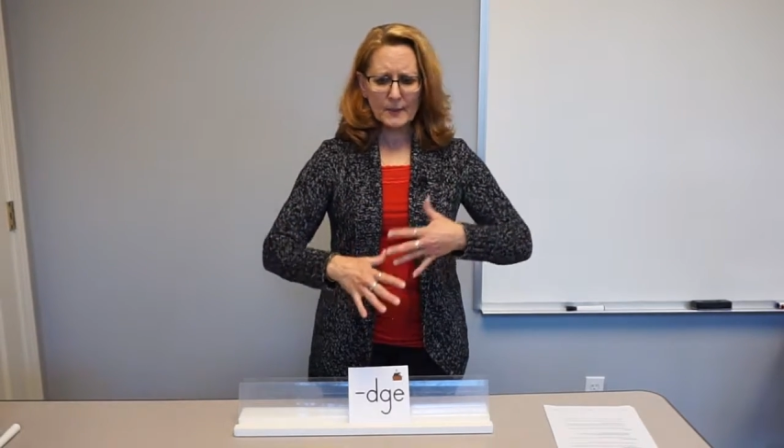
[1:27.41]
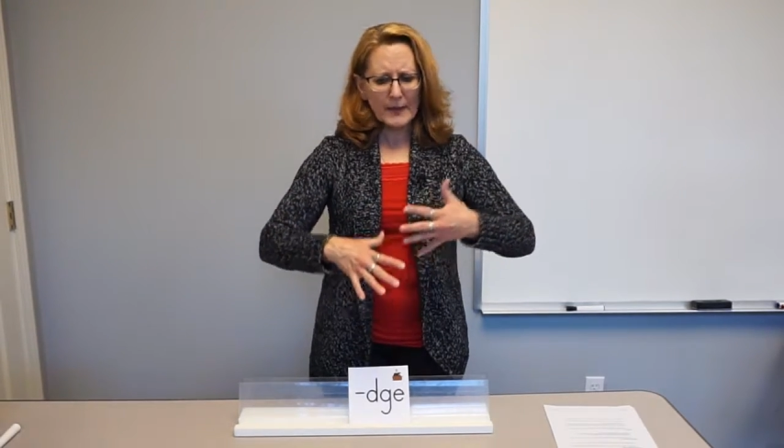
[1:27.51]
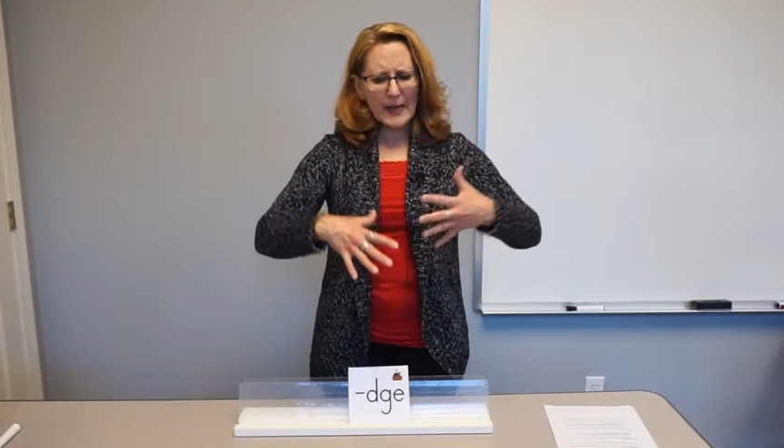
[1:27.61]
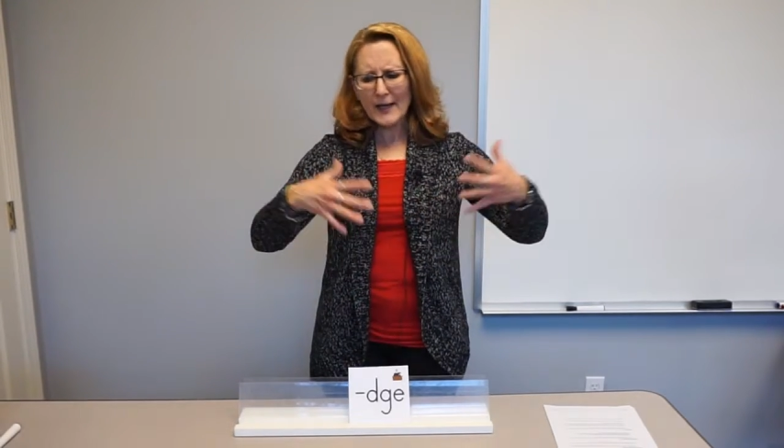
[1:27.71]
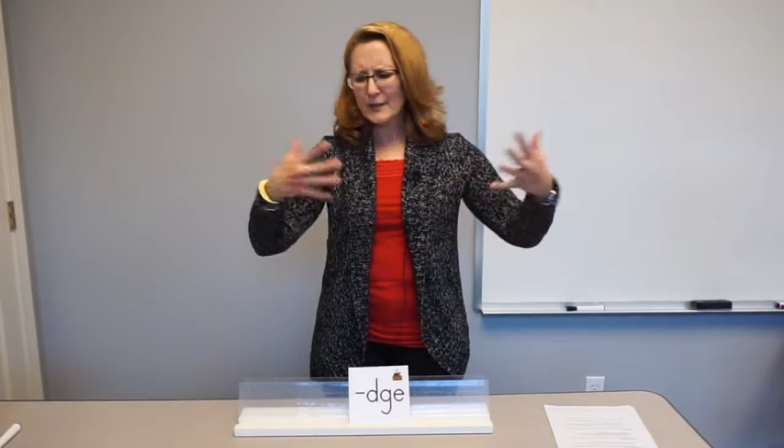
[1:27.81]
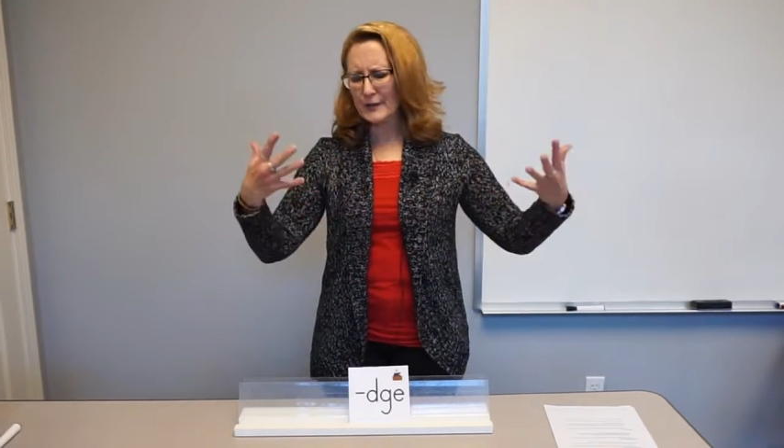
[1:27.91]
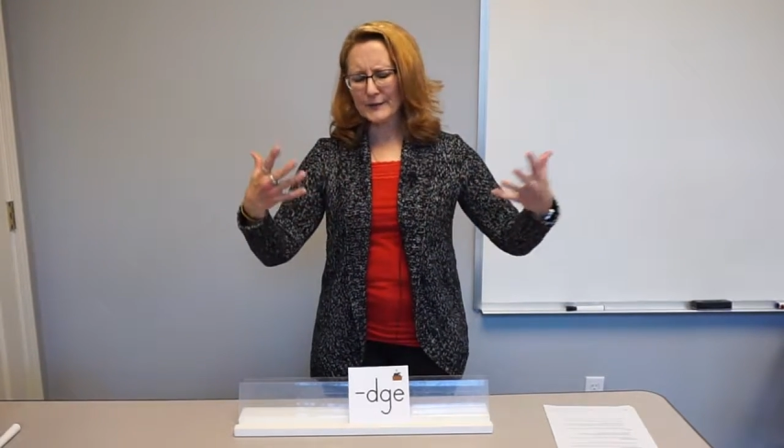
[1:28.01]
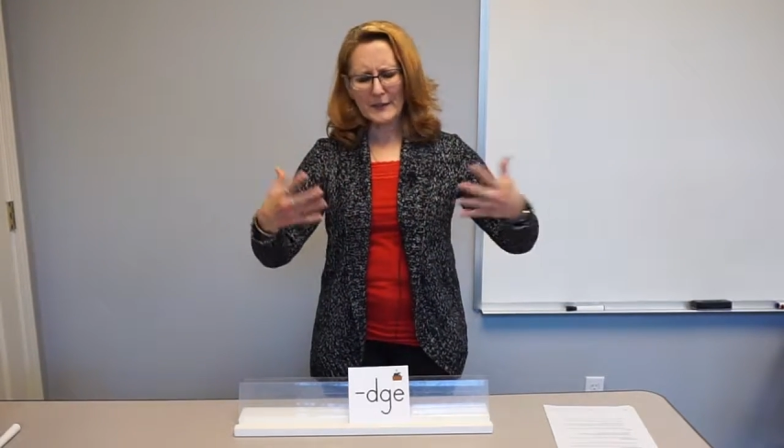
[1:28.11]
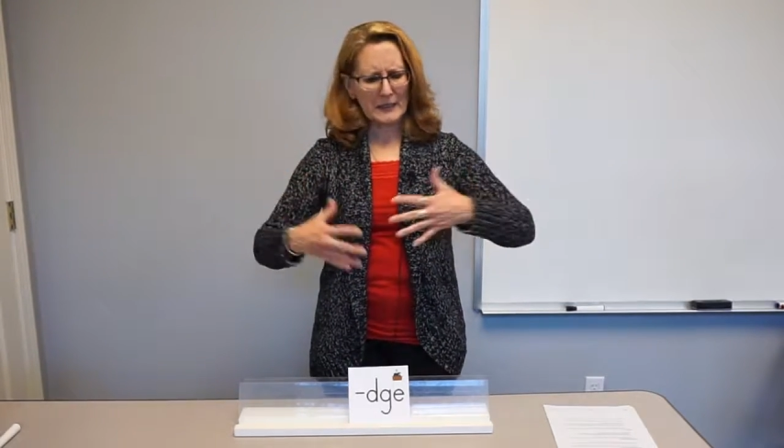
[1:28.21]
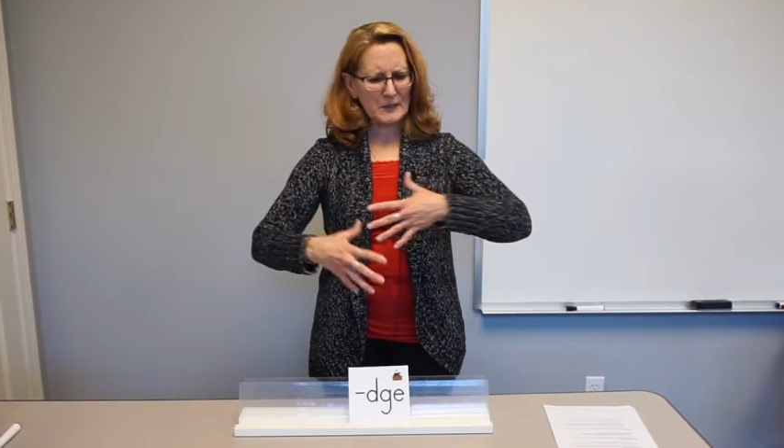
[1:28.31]
I mean, I could
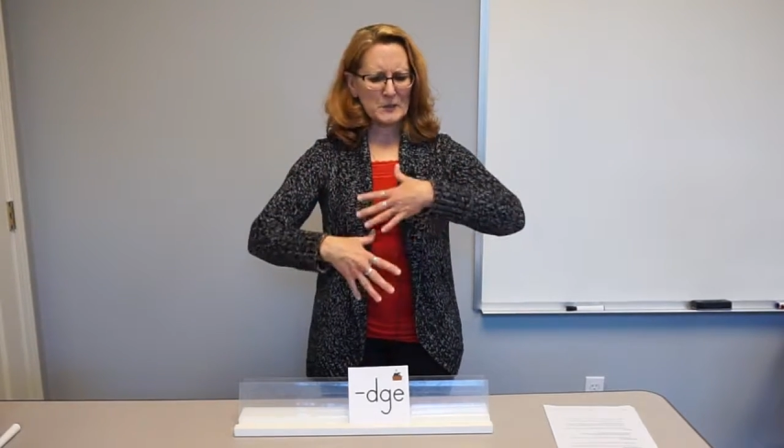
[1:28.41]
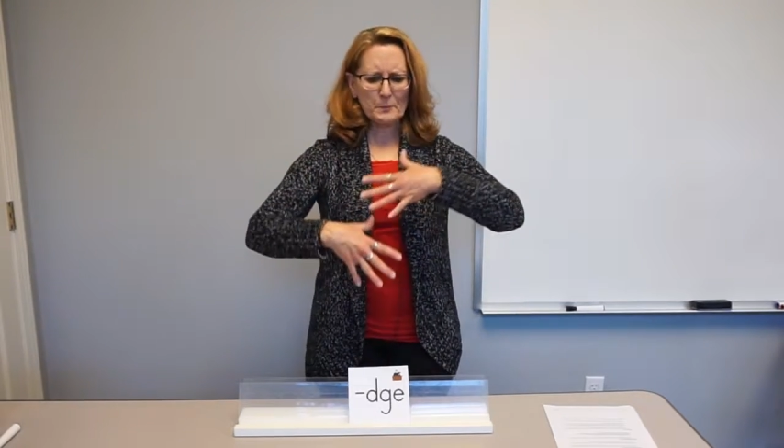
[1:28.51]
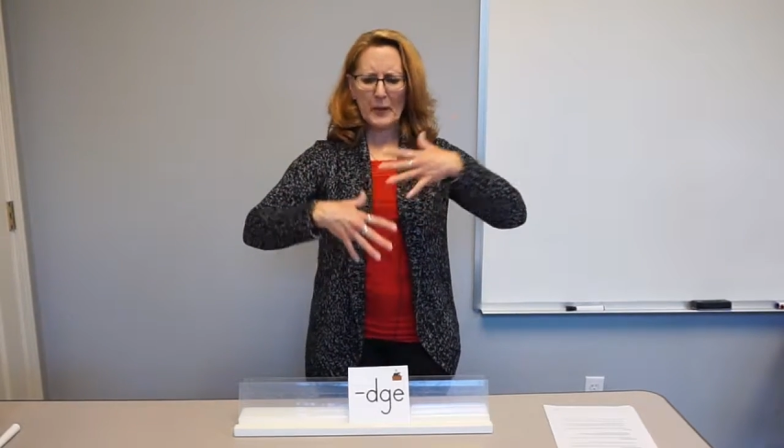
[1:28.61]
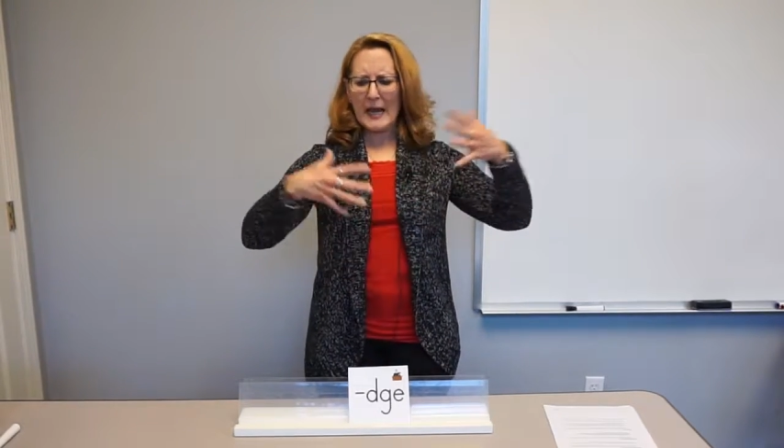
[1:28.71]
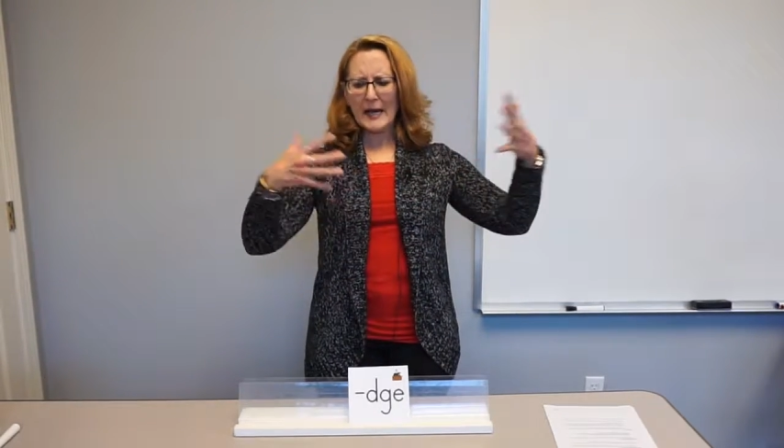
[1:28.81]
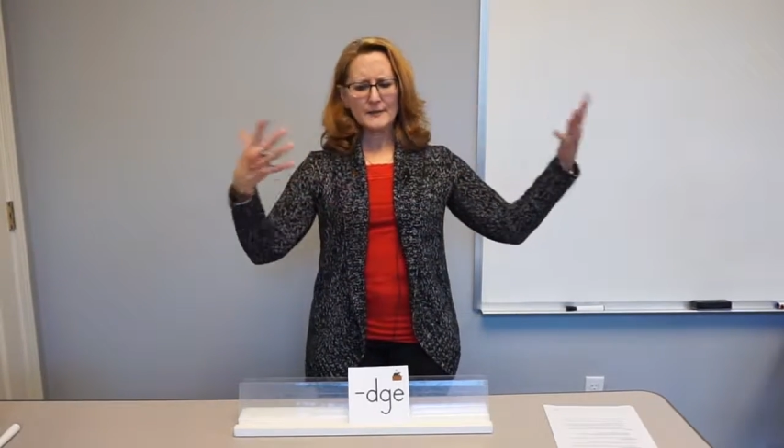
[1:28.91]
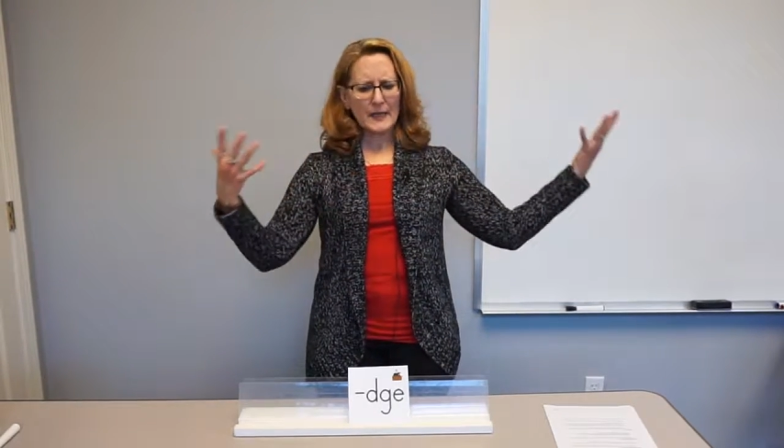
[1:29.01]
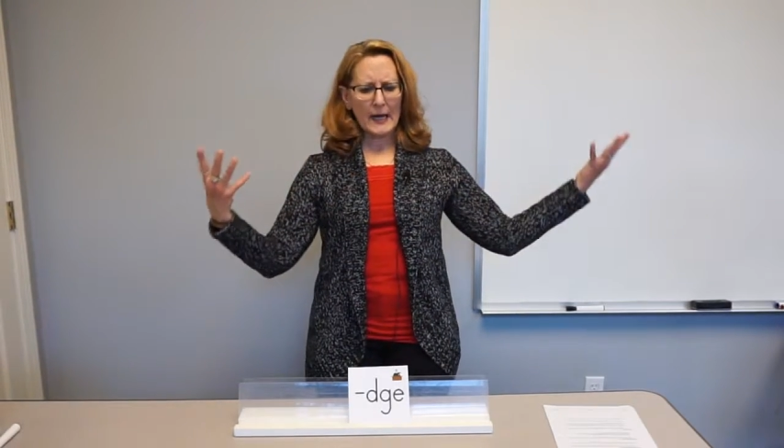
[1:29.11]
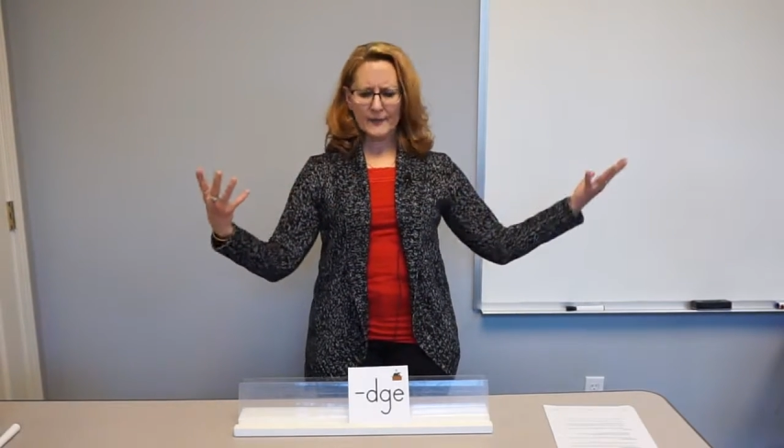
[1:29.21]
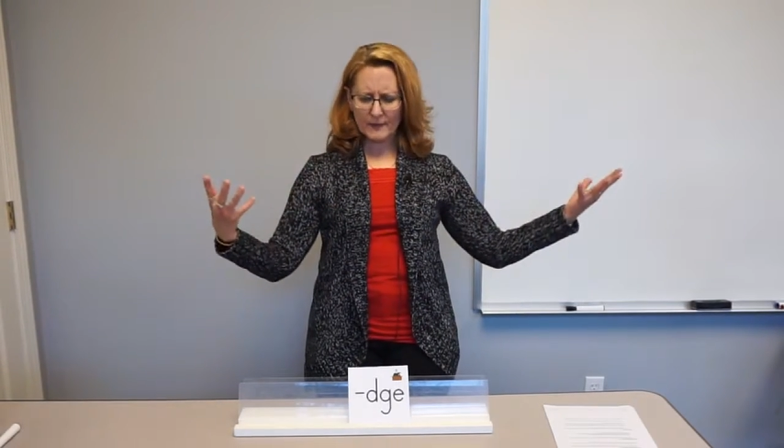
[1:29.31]
expand
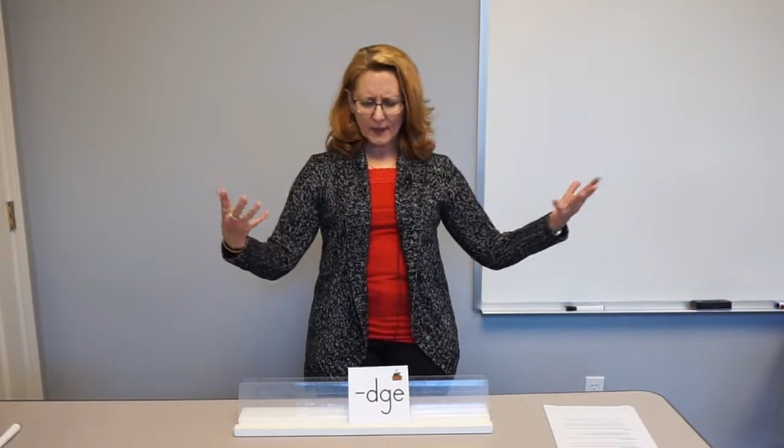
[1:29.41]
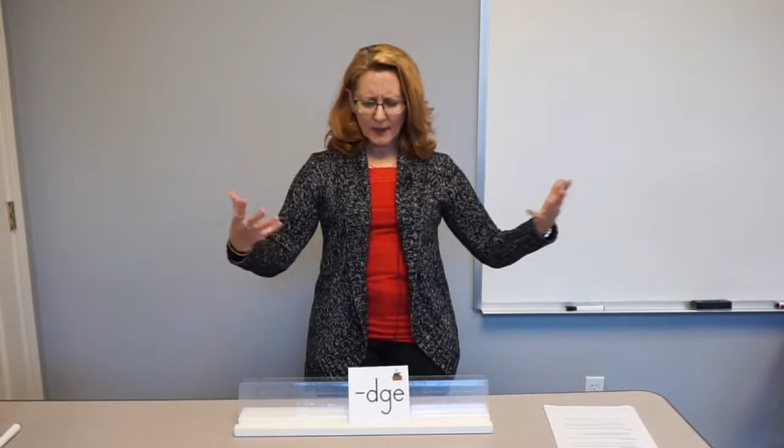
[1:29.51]
on